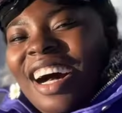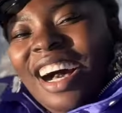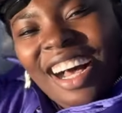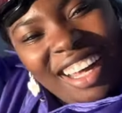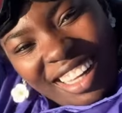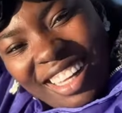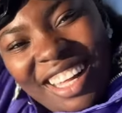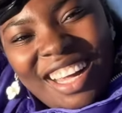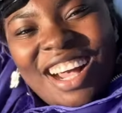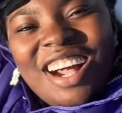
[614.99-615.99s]
20
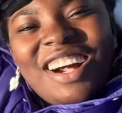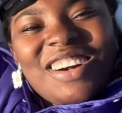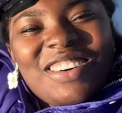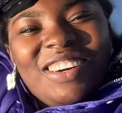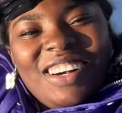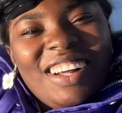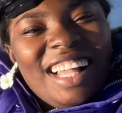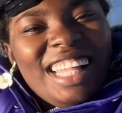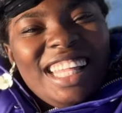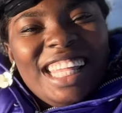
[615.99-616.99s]
dollars bargain
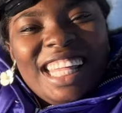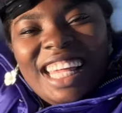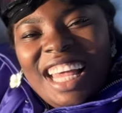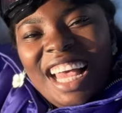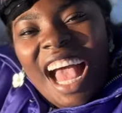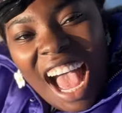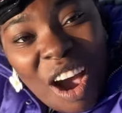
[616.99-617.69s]
say five dollars